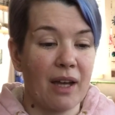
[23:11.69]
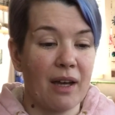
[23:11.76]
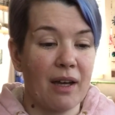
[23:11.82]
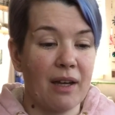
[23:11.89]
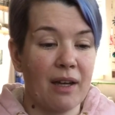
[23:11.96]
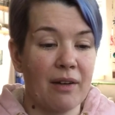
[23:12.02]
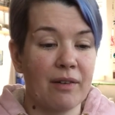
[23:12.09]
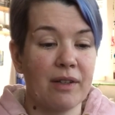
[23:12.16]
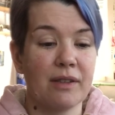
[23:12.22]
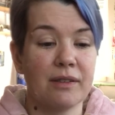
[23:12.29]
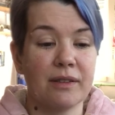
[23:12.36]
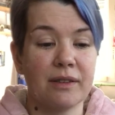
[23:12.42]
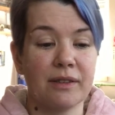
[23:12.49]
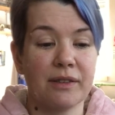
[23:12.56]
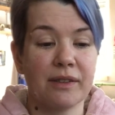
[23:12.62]

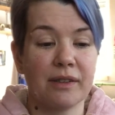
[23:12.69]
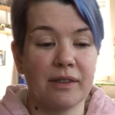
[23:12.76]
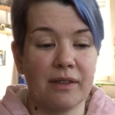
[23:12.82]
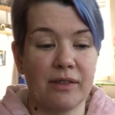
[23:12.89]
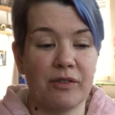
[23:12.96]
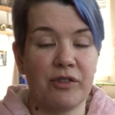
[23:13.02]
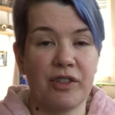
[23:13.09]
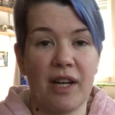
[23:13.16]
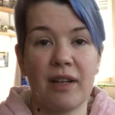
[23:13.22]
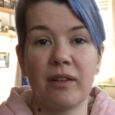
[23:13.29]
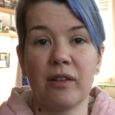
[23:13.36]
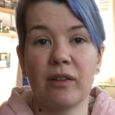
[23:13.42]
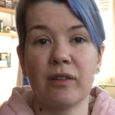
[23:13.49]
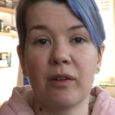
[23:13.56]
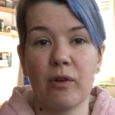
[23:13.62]
Aaron's
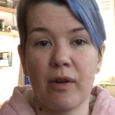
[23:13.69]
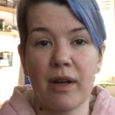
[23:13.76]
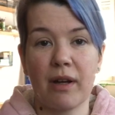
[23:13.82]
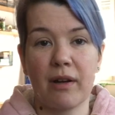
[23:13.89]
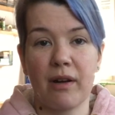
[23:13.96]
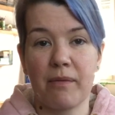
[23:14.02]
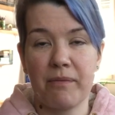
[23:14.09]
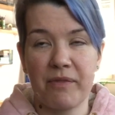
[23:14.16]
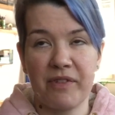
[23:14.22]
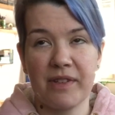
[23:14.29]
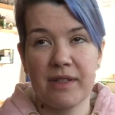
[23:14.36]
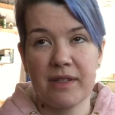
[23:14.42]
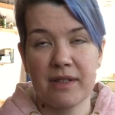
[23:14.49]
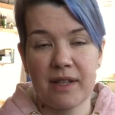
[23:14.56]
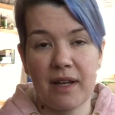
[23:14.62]
channel, Growing Up
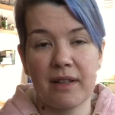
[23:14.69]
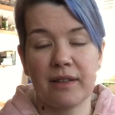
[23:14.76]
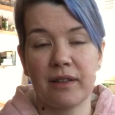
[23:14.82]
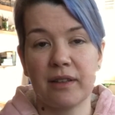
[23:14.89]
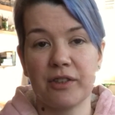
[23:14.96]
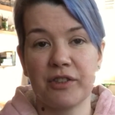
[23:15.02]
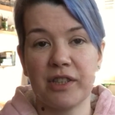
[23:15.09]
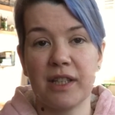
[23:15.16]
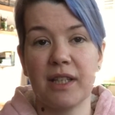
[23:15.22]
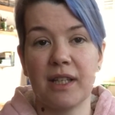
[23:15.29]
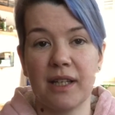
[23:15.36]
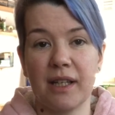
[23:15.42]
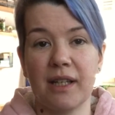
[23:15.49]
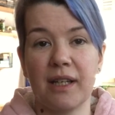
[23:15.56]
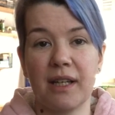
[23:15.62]
with
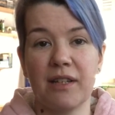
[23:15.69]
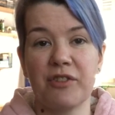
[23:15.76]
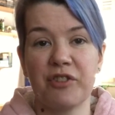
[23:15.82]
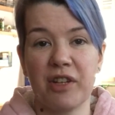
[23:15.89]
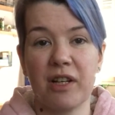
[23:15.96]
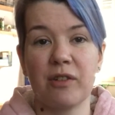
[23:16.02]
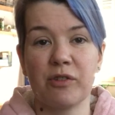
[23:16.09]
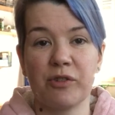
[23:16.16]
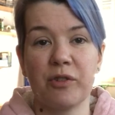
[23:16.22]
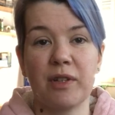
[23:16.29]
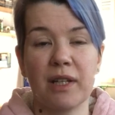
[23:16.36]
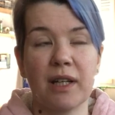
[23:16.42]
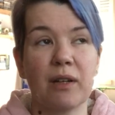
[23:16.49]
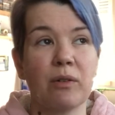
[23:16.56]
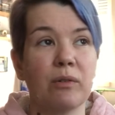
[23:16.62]
Scientology. His channel is
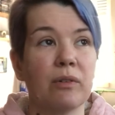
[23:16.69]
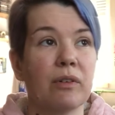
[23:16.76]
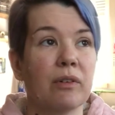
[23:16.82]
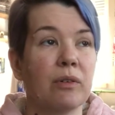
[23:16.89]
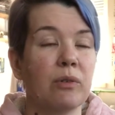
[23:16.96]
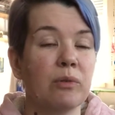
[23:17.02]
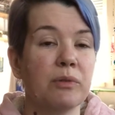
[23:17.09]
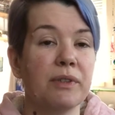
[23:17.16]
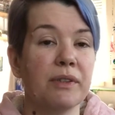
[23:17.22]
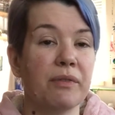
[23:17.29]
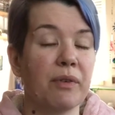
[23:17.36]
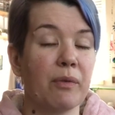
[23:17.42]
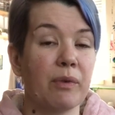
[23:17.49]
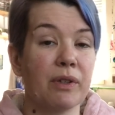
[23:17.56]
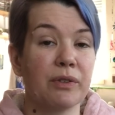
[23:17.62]
really good if
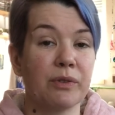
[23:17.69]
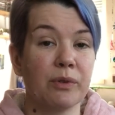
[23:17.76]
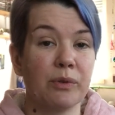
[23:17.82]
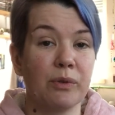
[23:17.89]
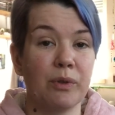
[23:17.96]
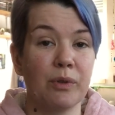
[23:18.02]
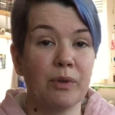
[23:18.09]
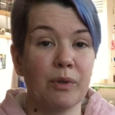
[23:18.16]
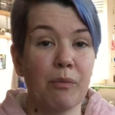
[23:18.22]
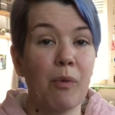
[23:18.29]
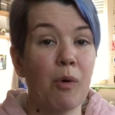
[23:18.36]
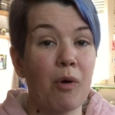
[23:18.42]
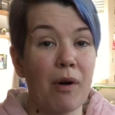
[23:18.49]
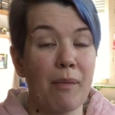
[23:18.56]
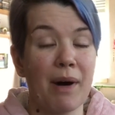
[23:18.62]
you want to
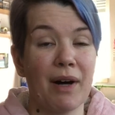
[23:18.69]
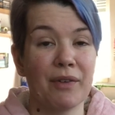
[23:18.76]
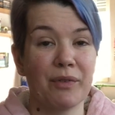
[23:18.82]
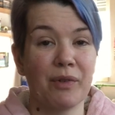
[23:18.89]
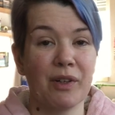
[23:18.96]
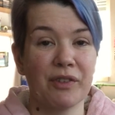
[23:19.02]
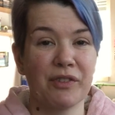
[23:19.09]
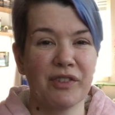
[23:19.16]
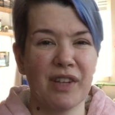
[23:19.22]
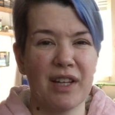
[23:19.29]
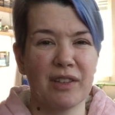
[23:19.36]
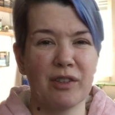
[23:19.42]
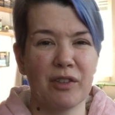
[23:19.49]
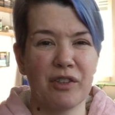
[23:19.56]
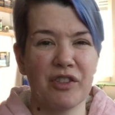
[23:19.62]
more about what
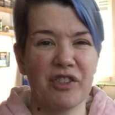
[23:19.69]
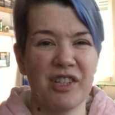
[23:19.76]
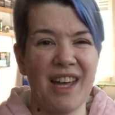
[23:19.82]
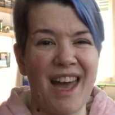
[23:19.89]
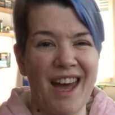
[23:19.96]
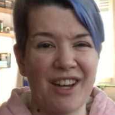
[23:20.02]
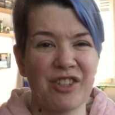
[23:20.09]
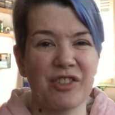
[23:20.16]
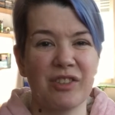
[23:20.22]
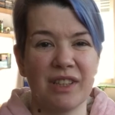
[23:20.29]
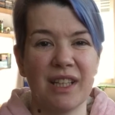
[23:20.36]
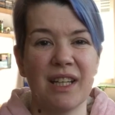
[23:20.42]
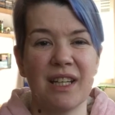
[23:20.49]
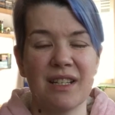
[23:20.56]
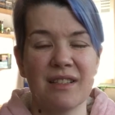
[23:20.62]
Scientology
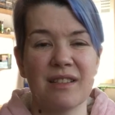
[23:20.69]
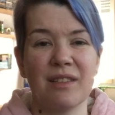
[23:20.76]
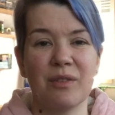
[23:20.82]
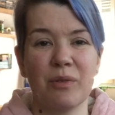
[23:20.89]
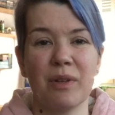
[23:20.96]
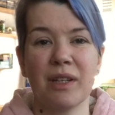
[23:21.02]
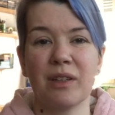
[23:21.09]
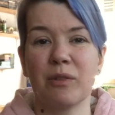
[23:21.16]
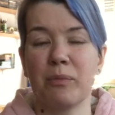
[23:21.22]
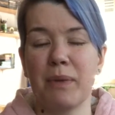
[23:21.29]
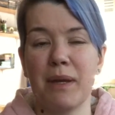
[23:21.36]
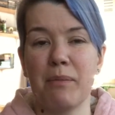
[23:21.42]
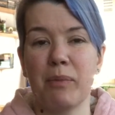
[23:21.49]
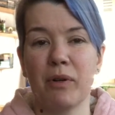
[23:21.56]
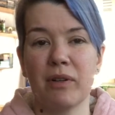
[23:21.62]
actually is doing to
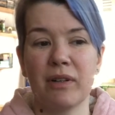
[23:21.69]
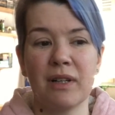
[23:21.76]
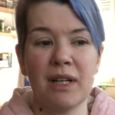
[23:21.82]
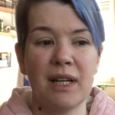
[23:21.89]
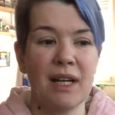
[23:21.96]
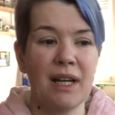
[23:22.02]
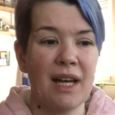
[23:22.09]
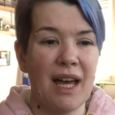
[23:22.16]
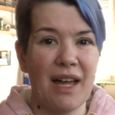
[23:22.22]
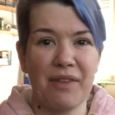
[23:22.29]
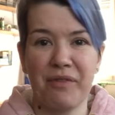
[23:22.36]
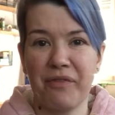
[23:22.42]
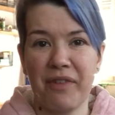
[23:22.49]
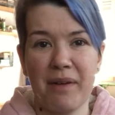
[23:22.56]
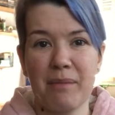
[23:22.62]
people
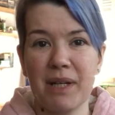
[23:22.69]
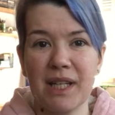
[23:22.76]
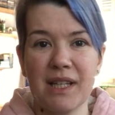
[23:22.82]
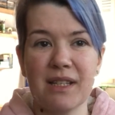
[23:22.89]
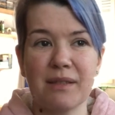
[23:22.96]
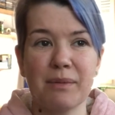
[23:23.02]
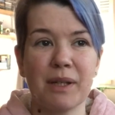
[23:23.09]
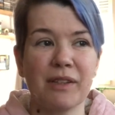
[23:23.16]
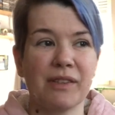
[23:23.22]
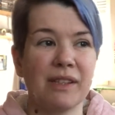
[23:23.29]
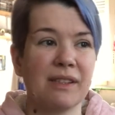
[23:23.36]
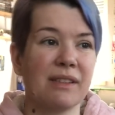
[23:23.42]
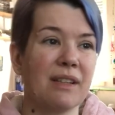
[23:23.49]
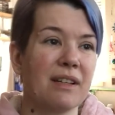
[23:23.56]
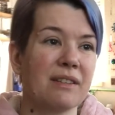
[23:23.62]
and families, because
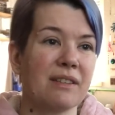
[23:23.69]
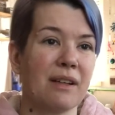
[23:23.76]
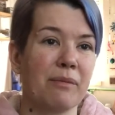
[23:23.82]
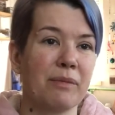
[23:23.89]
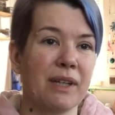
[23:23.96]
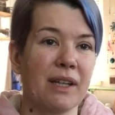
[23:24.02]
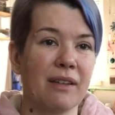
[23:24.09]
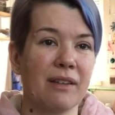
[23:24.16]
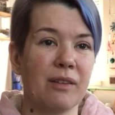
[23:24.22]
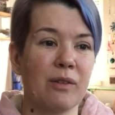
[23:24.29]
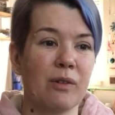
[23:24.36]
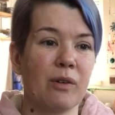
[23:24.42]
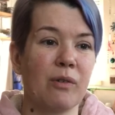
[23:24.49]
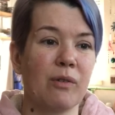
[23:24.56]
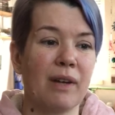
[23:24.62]
it's not something
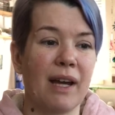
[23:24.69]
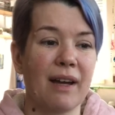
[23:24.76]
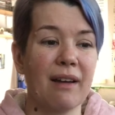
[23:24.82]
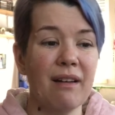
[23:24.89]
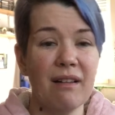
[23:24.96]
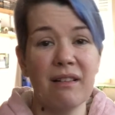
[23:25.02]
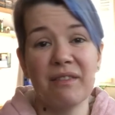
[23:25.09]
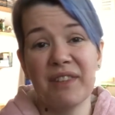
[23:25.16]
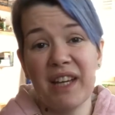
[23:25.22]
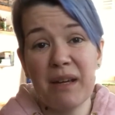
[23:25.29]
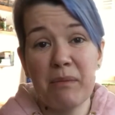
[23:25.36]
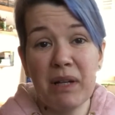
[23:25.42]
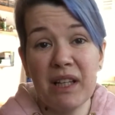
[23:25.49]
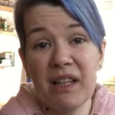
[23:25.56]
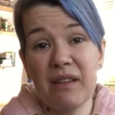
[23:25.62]
like, oh, they
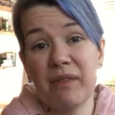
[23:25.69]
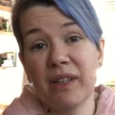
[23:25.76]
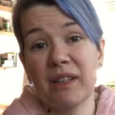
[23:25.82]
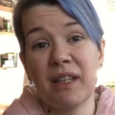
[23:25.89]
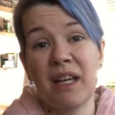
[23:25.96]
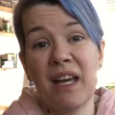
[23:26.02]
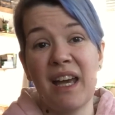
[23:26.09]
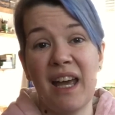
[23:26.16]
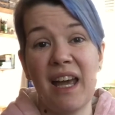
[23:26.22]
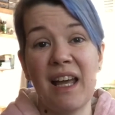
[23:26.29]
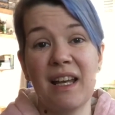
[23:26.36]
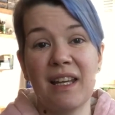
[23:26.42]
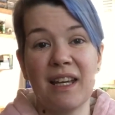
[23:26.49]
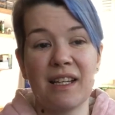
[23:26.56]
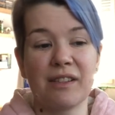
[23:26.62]
believe in
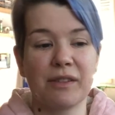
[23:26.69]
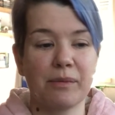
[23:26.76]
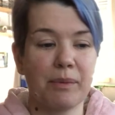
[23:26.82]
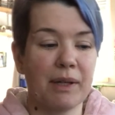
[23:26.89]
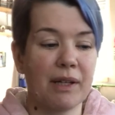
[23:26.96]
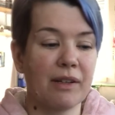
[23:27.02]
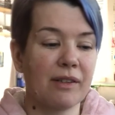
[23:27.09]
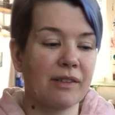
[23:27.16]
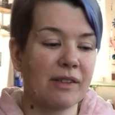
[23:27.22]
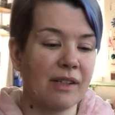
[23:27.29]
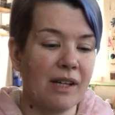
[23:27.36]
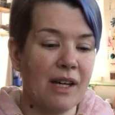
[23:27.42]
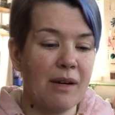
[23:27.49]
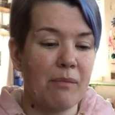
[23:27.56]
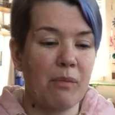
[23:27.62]
aliens, because
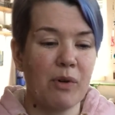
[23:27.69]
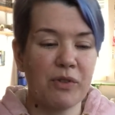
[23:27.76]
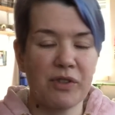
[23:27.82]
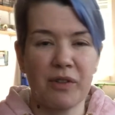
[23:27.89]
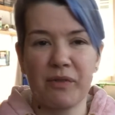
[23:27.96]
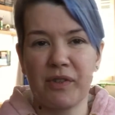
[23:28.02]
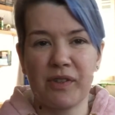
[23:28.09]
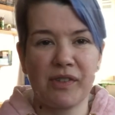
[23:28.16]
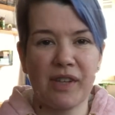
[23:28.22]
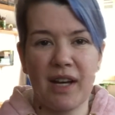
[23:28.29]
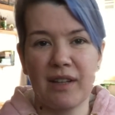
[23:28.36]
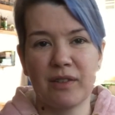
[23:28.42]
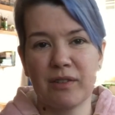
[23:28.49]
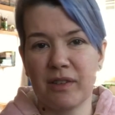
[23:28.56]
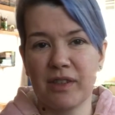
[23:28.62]
most of the
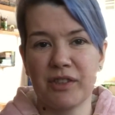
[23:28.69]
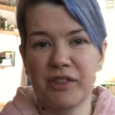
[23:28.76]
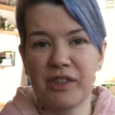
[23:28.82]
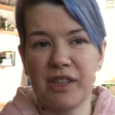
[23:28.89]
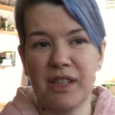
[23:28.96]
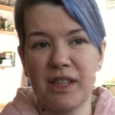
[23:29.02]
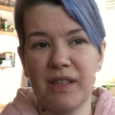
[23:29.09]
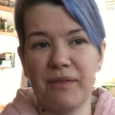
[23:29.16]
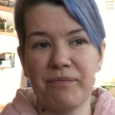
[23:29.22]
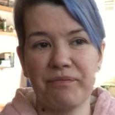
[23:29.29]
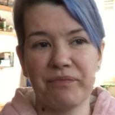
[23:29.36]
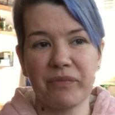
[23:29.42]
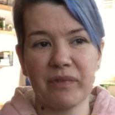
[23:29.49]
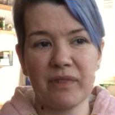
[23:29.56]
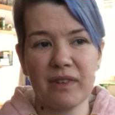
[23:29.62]
Scientology
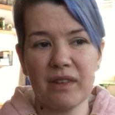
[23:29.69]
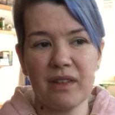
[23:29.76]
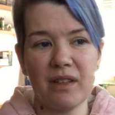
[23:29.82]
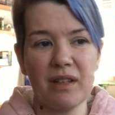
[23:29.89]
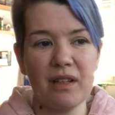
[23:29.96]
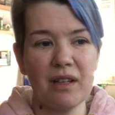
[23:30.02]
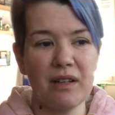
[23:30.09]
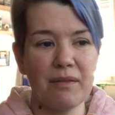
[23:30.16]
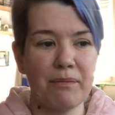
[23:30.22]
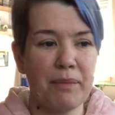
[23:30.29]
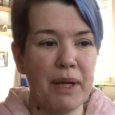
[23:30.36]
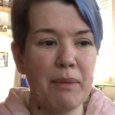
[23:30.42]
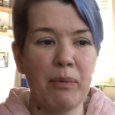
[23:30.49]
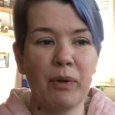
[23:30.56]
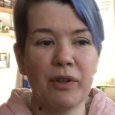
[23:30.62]

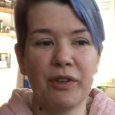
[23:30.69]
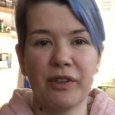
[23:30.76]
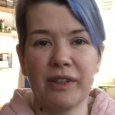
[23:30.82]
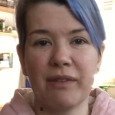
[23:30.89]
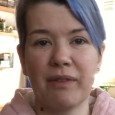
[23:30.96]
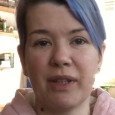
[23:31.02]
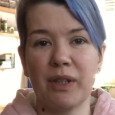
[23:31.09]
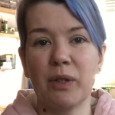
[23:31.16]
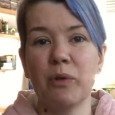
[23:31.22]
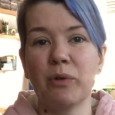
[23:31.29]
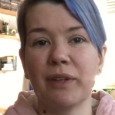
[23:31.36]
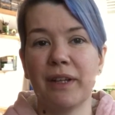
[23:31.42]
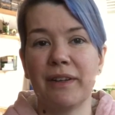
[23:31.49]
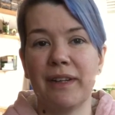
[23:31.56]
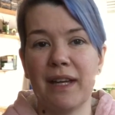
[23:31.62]
people don't even know
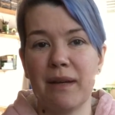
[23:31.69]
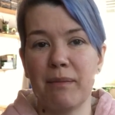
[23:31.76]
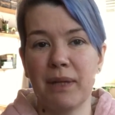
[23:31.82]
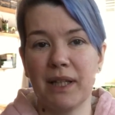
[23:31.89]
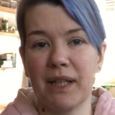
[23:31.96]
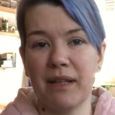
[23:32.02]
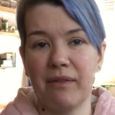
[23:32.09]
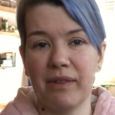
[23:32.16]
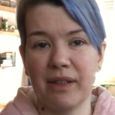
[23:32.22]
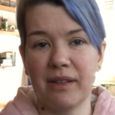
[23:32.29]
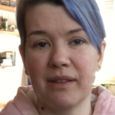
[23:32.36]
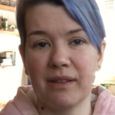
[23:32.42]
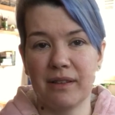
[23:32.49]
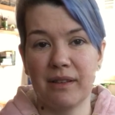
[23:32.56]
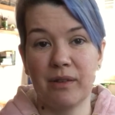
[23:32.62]
that they believe
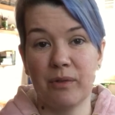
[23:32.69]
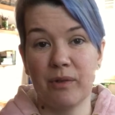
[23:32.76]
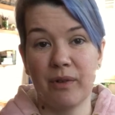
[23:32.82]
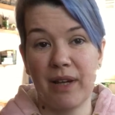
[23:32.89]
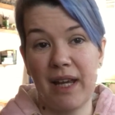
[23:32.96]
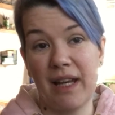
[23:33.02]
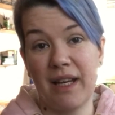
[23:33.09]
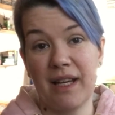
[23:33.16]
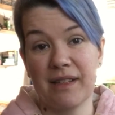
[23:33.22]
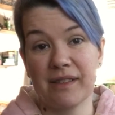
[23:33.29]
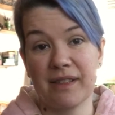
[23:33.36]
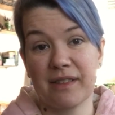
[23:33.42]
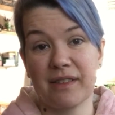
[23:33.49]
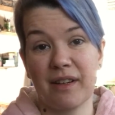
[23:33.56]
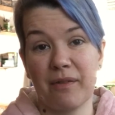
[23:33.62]
in aliens
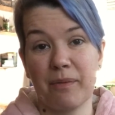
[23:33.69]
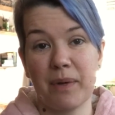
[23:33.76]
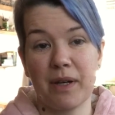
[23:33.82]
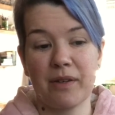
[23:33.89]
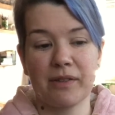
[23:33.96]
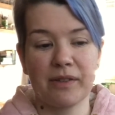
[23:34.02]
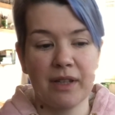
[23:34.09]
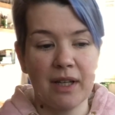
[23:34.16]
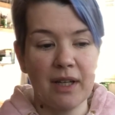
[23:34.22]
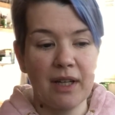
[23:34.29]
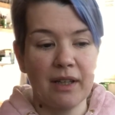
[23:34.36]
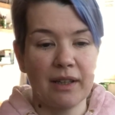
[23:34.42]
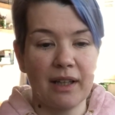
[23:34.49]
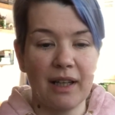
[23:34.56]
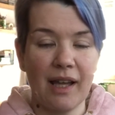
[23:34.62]
and stuff, because
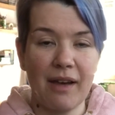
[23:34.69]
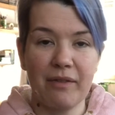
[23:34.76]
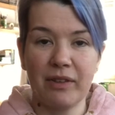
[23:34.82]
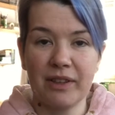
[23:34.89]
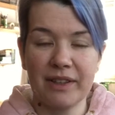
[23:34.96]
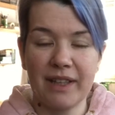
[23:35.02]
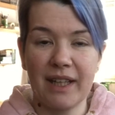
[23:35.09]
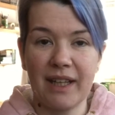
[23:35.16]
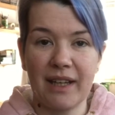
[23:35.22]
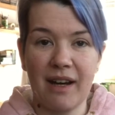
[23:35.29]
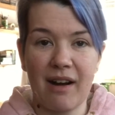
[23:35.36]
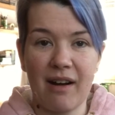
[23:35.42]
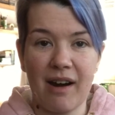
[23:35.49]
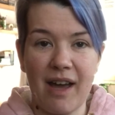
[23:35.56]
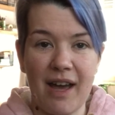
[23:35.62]
the level they
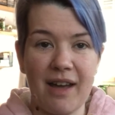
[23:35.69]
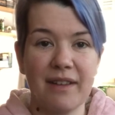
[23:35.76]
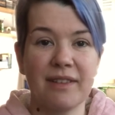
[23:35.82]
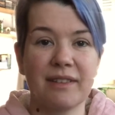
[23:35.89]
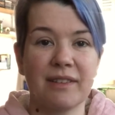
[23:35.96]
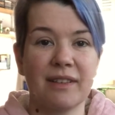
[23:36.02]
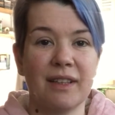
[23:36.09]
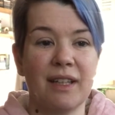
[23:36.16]
are at,